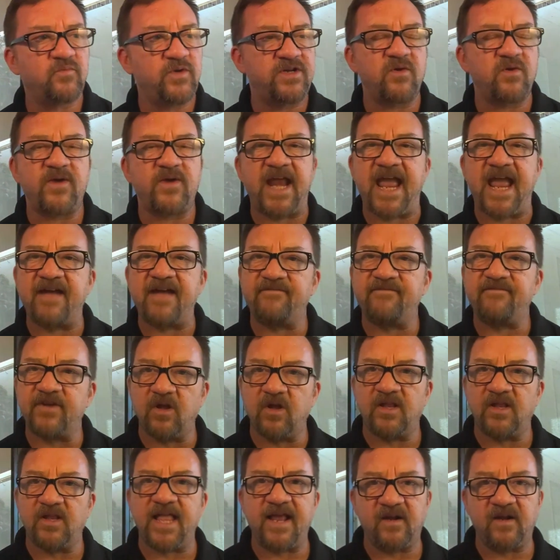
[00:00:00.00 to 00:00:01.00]
We don't have it
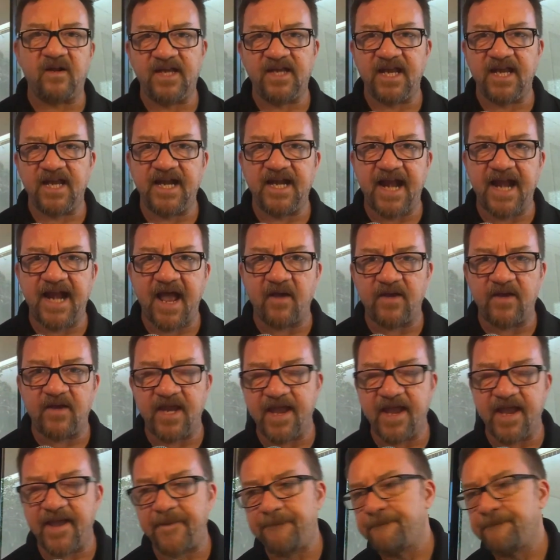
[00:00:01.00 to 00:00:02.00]
all allocated out
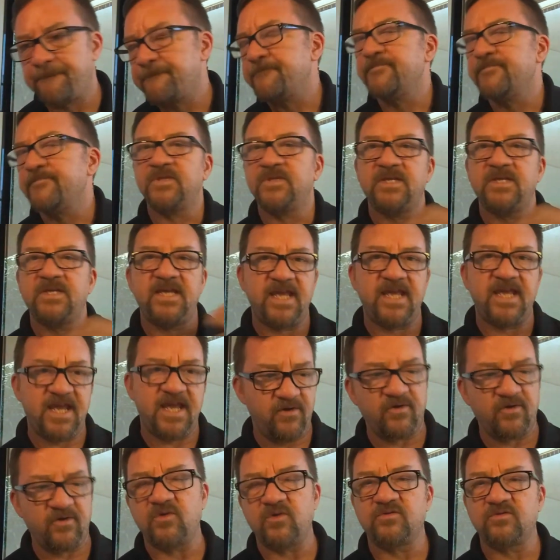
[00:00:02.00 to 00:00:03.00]
yet.
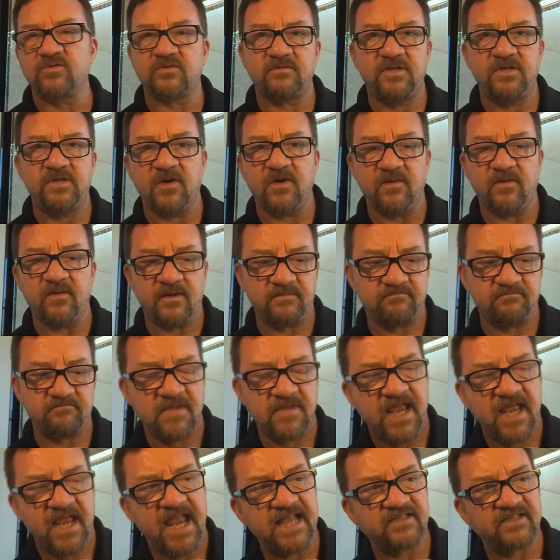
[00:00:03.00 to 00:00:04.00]
Here goes, you know,
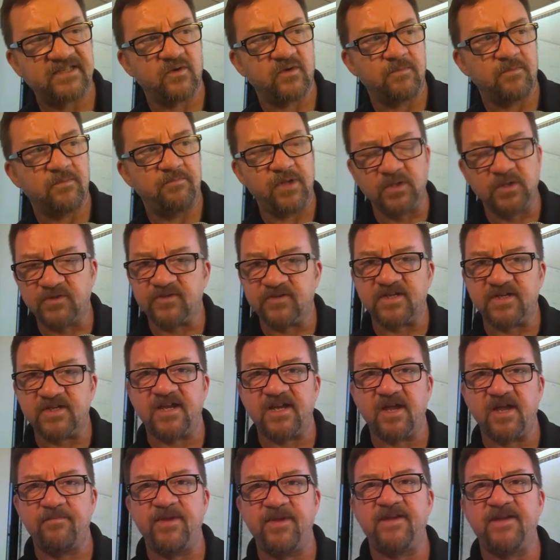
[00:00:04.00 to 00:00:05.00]
and so a builder can
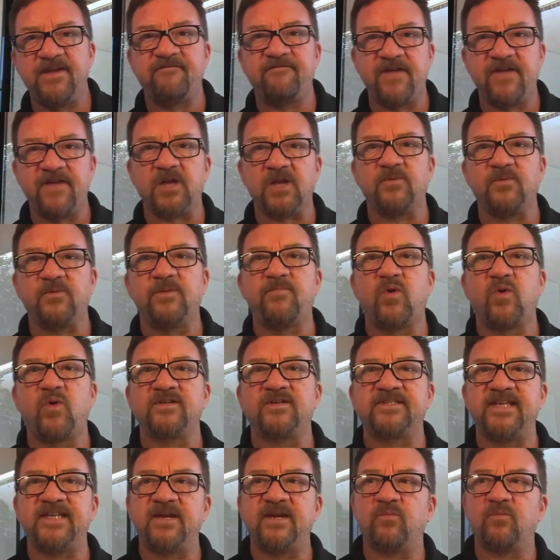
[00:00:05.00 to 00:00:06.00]
come in, file a
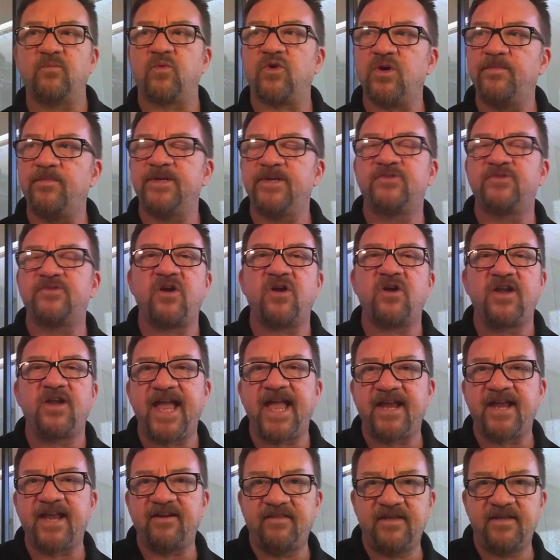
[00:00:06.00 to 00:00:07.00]
report saying we're going to be
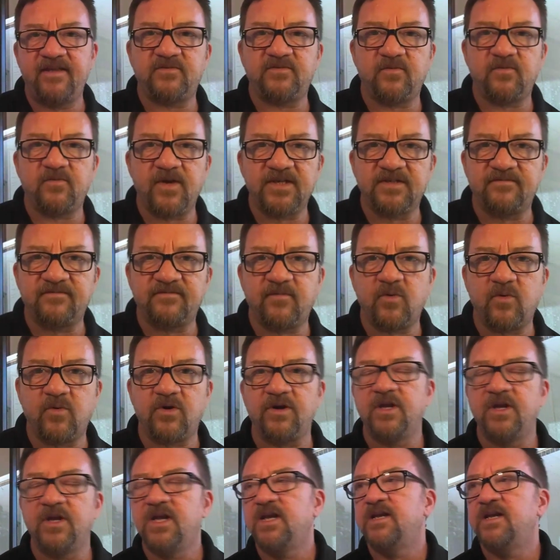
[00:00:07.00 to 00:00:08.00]
drawing out of this
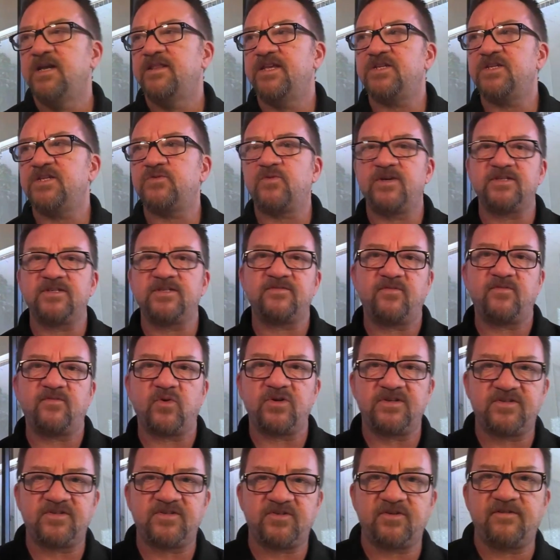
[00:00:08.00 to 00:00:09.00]
reservoir. This
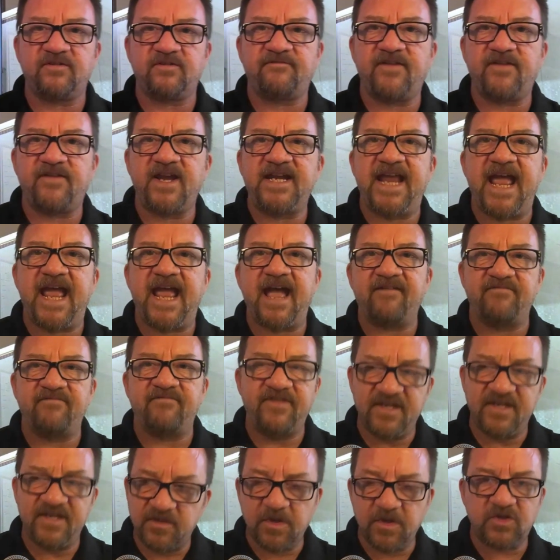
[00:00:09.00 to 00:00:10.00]
reservoir is certified to
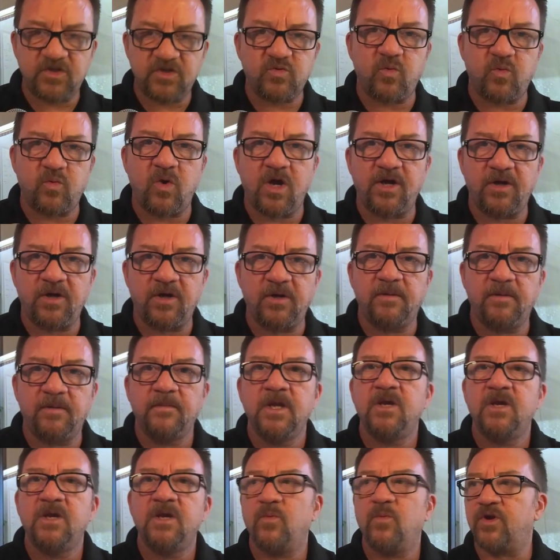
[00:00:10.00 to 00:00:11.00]
have this much water.
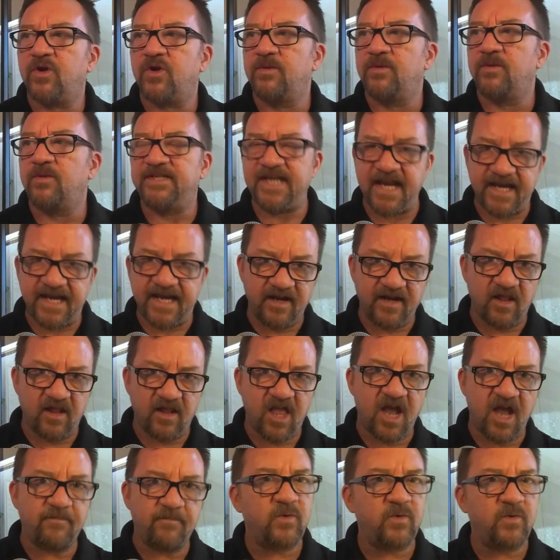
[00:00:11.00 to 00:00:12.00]
We're going to be taking
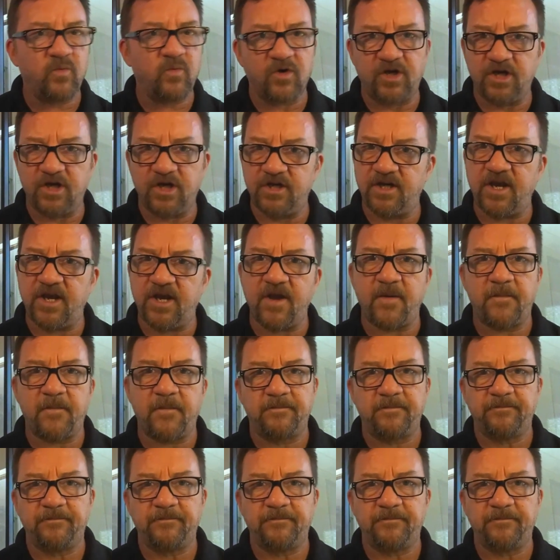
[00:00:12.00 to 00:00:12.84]
allotment. We're good to go.